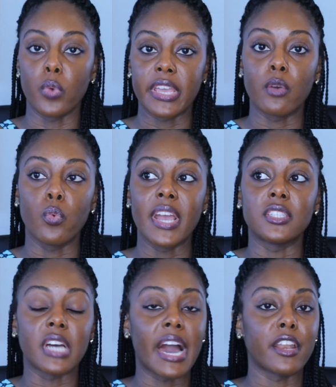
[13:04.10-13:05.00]
wicked
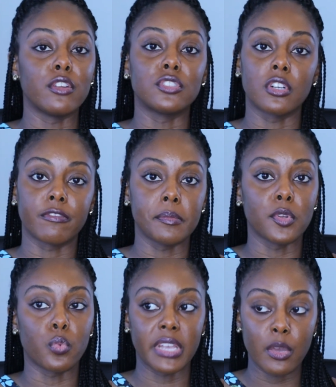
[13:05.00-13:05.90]
ways so how do you turn from
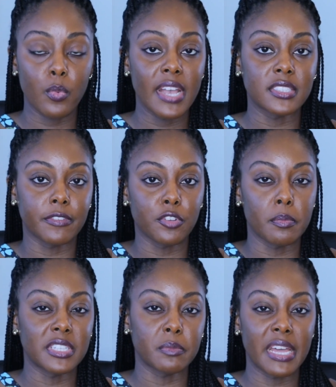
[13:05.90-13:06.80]
your wicked ways if you're
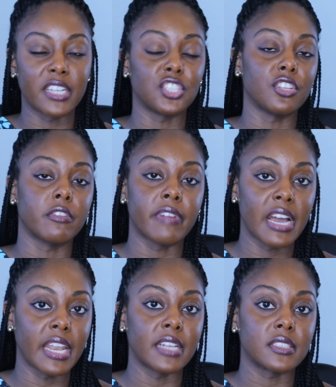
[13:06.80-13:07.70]
mismanaging your
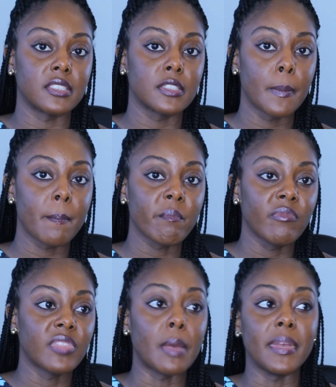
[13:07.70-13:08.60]
finances
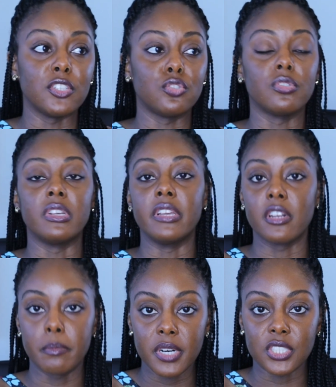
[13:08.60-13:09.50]
that means you
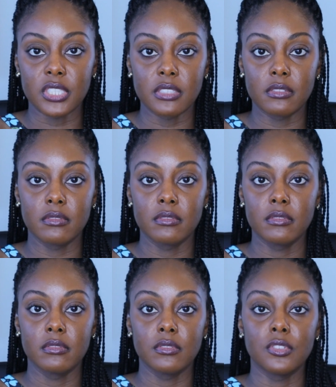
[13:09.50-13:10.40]
get a budget
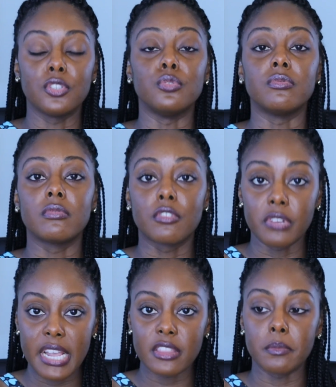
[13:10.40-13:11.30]
you
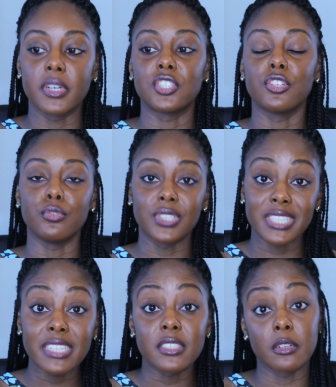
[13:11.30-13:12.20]
create the budget you
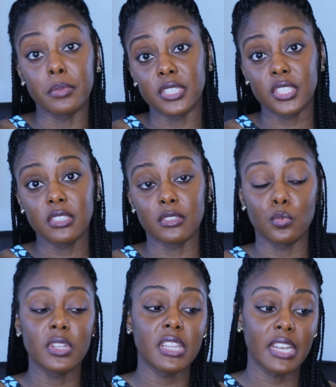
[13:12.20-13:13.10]
stick to the budget it's
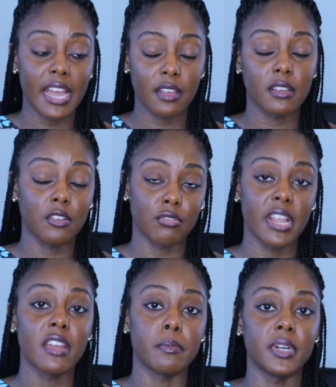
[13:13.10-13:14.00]
one thing to
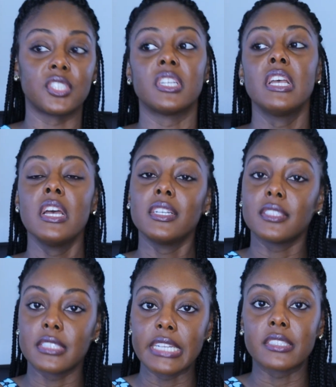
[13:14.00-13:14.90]
create a budget
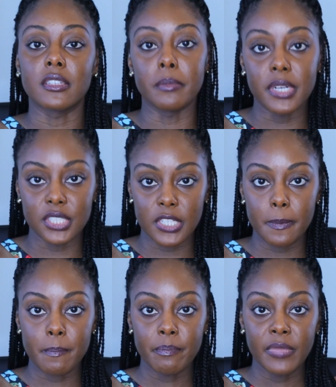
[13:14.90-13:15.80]
stick to the
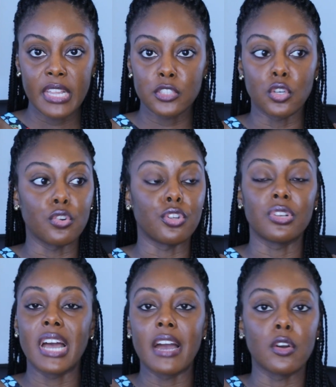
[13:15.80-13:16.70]
budget so you're
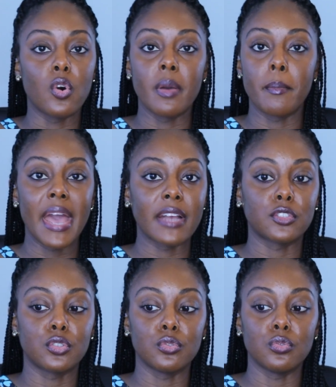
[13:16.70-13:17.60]
not going
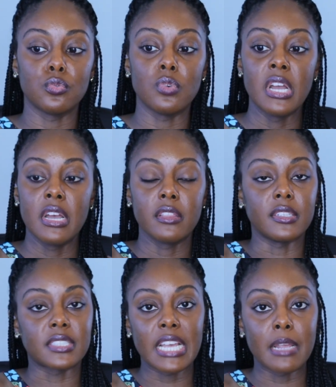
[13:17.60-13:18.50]
back to the
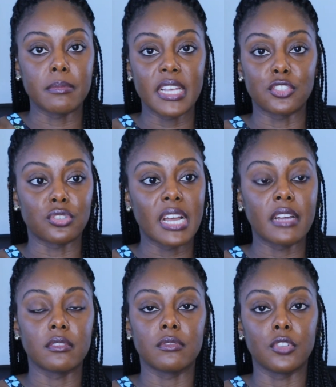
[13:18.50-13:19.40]
same things you're
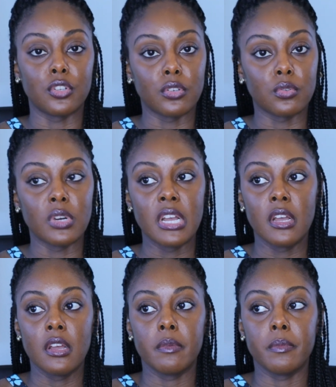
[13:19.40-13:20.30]
not you know
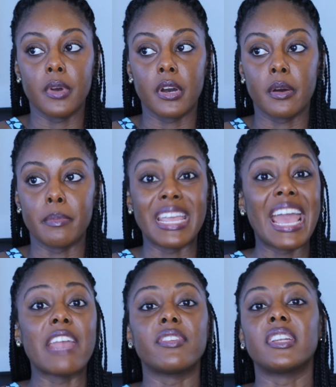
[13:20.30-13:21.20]
uh,
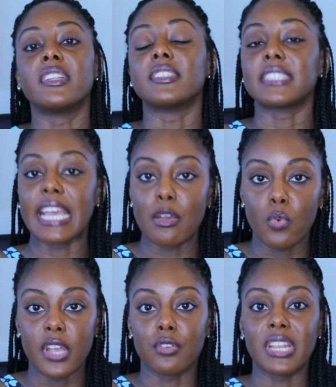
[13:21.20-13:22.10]
behaving in the same
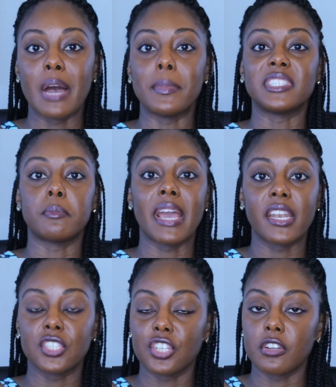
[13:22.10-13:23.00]
way you're not
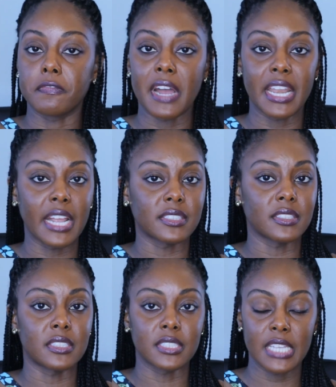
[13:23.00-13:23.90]
mismanaging your
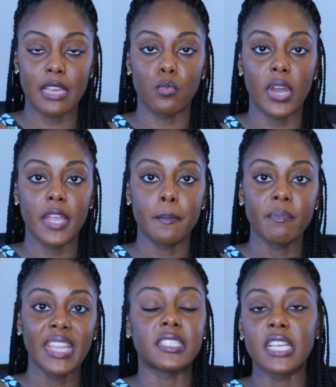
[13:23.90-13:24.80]
finances the same way
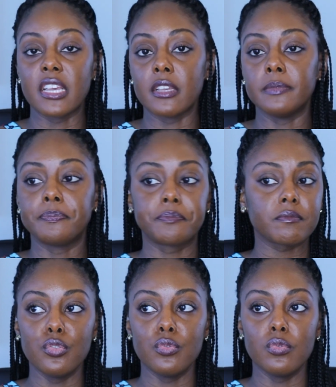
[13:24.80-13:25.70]
let's say
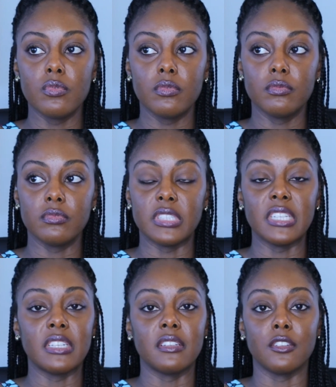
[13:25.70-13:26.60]
you
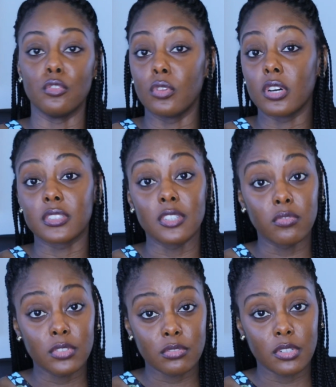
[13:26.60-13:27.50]
didn't you lost
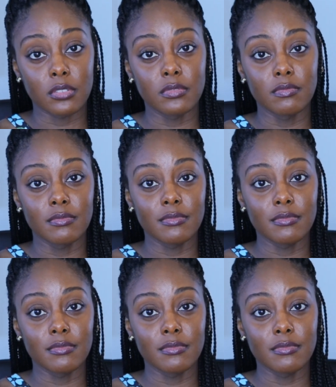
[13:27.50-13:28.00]
self-control